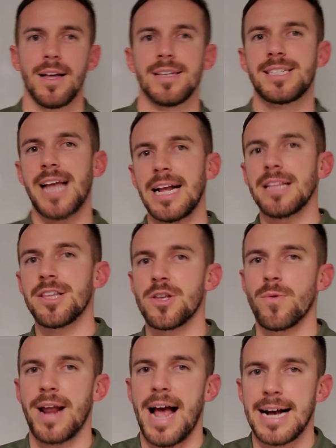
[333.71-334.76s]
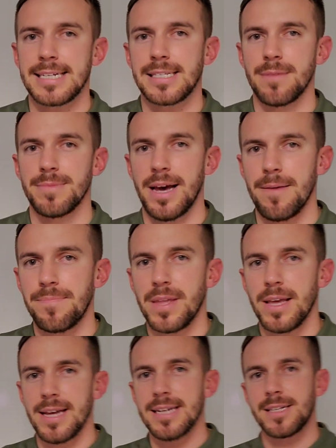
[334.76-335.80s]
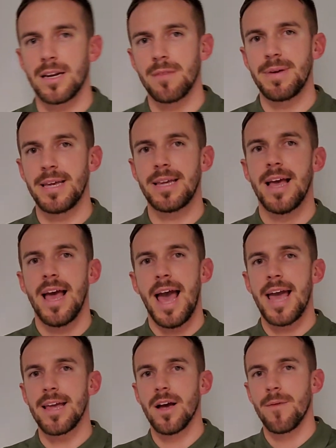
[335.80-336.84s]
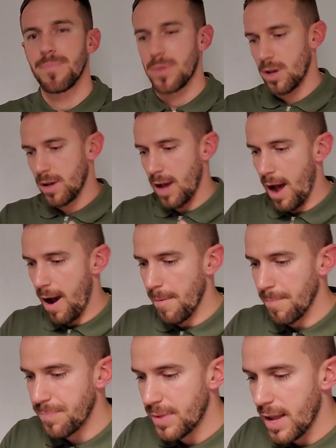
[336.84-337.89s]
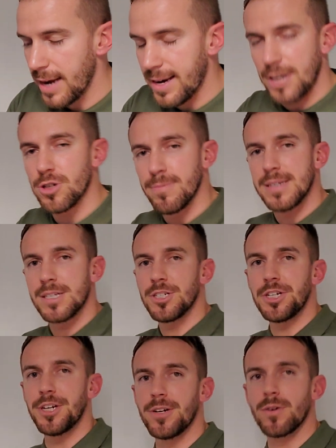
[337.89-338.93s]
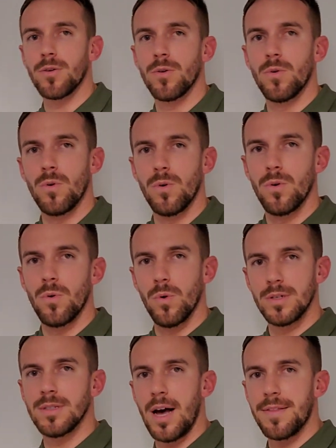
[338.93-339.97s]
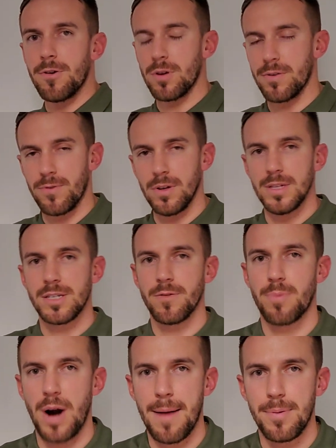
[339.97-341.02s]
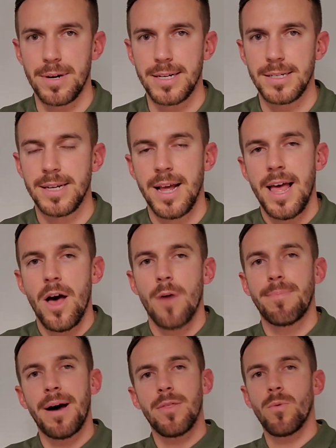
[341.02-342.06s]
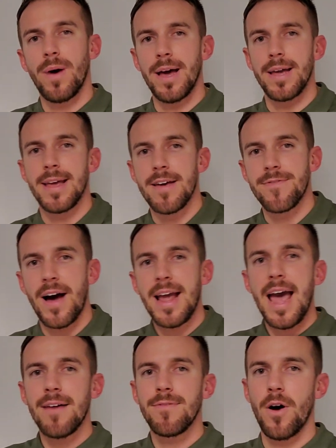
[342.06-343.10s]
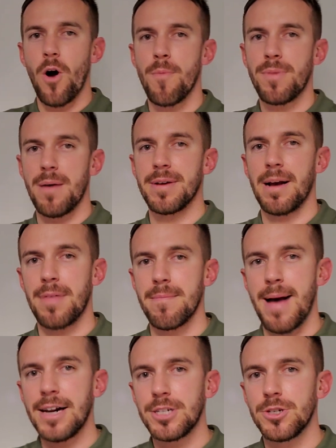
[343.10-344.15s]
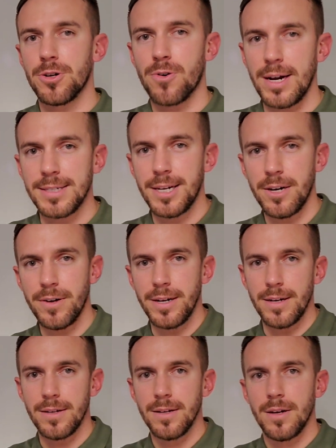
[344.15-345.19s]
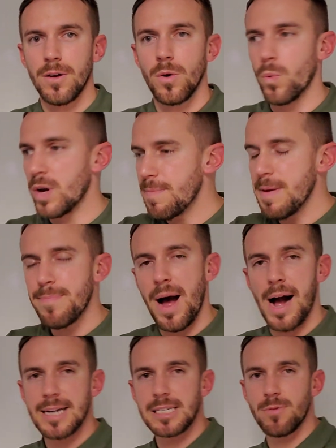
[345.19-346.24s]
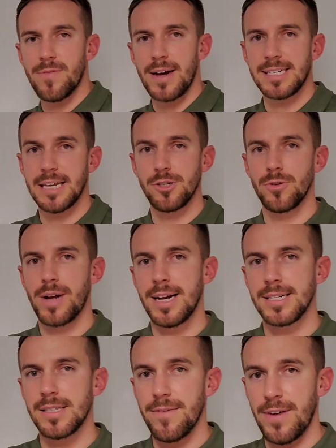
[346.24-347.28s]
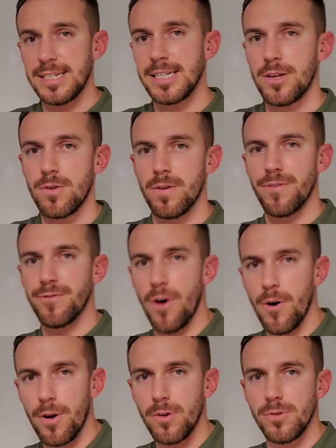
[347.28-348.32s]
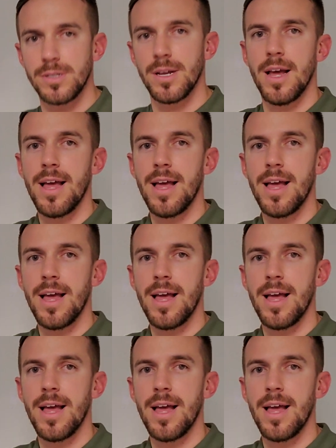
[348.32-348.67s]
Second thing you want to ask them then is going to be, hey, I got your message here online. They're looking for a list of properties. By the way, if I have a home coming up that matches your criteria, would it be possible if I sent you the photos